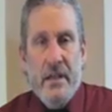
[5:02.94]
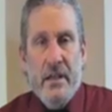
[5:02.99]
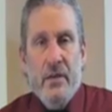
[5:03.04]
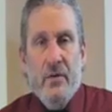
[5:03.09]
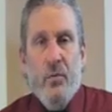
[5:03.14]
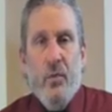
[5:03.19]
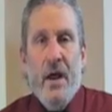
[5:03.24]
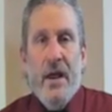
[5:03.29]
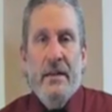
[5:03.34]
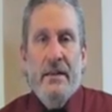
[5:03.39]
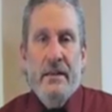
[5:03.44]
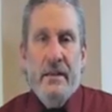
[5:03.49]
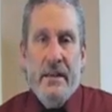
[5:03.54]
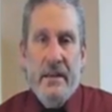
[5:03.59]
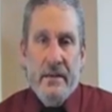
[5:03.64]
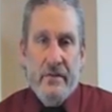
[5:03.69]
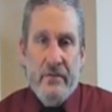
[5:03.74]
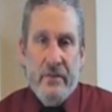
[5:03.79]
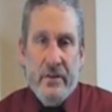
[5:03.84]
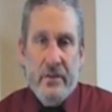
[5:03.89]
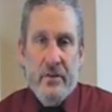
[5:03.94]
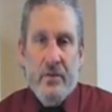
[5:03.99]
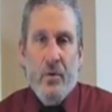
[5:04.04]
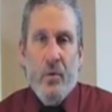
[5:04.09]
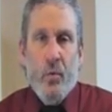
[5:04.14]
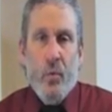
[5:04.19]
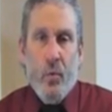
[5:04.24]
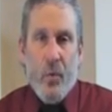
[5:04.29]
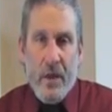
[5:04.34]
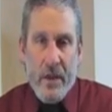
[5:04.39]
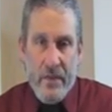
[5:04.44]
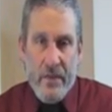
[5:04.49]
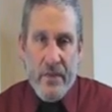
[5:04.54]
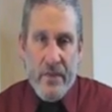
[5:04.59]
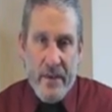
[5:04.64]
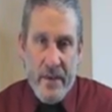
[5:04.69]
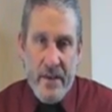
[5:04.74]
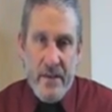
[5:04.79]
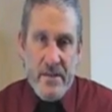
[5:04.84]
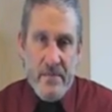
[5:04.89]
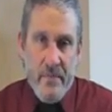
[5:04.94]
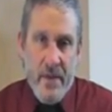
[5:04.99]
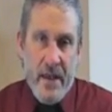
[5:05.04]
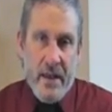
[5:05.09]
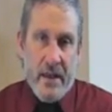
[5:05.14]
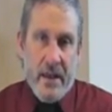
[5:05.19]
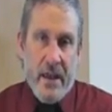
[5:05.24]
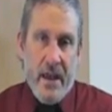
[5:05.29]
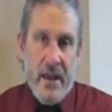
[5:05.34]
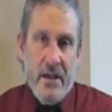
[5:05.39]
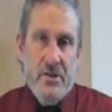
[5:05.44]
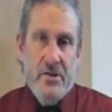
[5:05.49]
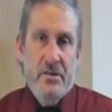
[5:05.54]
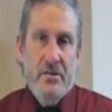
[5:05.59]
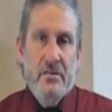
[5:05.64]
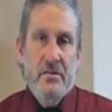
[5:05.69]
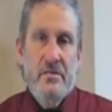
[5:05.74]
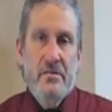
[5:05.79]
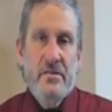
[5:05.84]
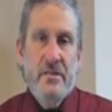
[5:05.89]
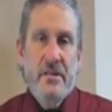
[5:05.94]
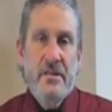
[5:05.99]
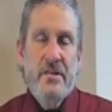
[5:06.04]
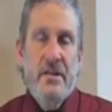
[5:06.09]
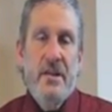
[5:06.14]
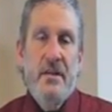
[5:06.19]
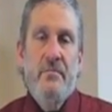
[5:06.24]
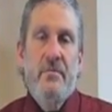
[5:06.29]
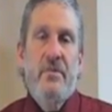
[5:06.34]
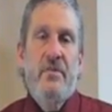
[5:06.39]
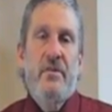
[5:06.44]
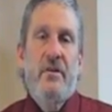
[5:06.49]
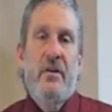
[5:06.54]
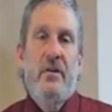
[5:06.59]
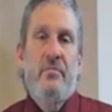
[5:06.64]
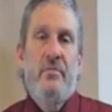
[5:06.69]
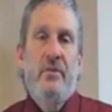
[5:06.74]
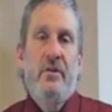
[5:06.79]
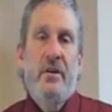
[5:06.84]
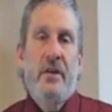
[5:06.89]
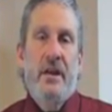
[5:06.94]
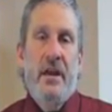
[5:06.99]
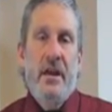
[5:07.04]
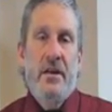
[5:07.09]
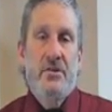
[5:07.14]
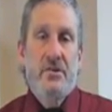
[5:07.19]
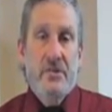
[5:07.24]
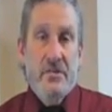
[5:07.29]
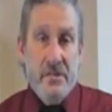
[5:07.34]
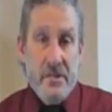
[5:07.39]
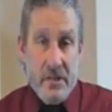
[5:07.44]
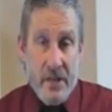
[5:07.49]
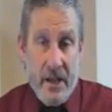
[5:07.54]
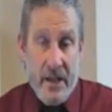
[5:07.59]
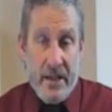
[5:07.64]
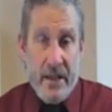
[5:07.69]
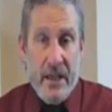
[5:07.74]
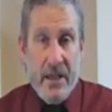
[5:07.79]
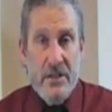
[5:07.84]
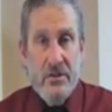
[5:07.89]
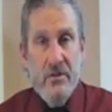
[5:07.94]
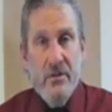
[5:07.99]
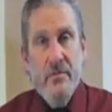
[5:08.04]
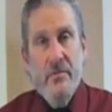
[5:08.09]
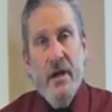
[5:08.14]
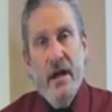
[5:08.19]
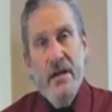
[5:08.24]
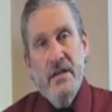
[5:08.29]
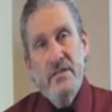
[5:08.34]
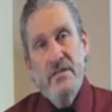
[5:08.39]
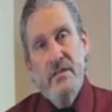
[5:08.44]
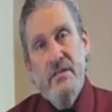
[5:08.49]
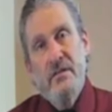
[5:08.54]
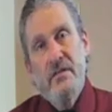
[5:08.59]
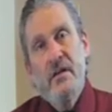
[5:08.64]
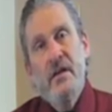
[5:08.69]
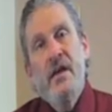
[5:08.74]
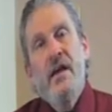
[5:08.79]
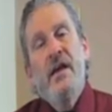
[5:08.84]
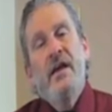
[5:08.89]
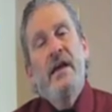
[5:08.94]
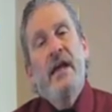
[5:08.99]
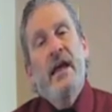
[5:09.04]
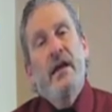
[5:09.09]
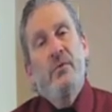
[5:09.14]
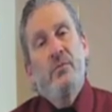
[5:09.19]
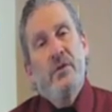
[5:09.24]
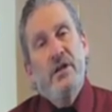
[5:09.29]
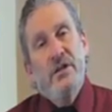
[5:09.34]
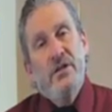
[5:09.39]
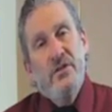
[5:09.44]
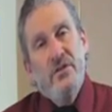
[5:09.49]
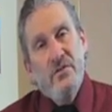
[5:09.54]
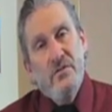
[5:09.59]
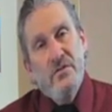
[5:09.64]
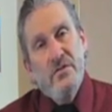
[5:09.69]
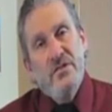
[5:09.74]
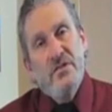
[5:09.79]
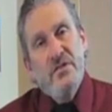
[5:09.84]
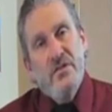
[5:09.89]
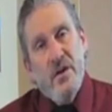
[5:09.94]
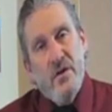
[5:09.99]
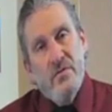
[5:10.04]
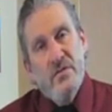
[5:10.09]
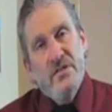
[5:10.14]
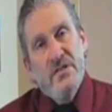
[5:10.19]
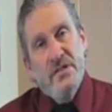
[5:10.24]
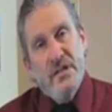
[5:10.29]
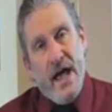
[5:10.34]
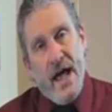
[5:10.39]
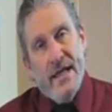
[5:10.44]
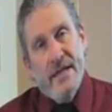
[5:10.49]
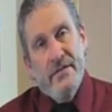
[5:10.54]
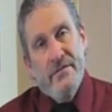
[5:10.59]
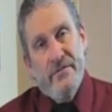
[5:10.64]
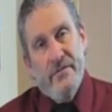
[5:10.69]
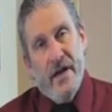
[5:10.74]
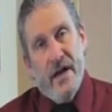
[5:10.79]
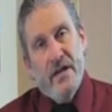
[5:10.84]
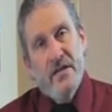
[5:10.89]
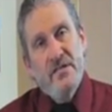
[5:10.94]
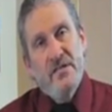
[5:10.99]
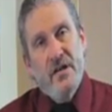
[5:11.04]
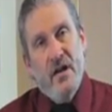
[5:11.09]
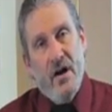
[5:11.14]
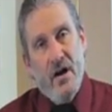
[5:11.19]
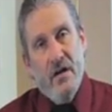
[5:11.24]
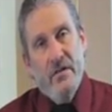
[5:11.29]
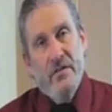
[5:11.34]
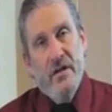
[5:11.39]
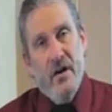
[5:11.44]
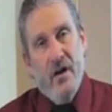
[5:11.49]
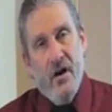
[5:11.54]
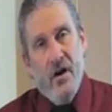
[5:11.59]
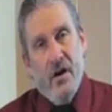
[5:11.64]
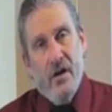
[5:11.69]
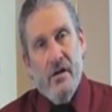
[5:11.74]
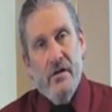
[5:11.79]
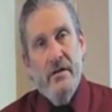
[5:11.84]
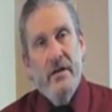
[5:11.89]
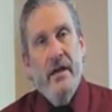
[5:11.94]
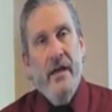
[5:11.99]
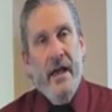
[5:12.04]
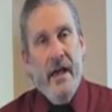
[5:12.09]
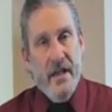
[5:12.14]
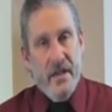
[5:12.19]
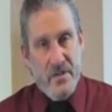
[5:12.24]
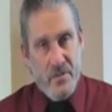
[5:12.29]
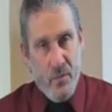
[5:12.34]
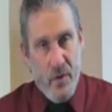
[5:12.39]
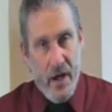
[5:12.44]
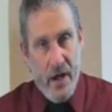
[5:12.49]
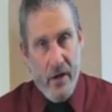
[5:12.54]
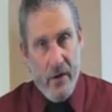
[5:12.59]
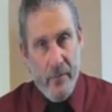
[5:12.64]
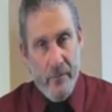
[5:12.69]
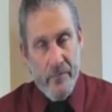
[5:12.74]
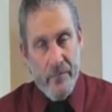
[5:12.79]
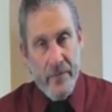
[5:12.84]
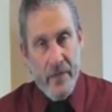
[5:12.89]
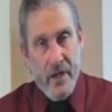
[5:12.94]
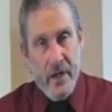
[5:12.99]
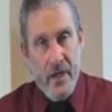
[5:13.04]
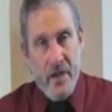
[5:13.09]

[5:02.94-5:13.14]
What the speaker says: E, when given with these medications, these chemotherapeutic agents like adriamycin, can reduce those side effects on the heart as well.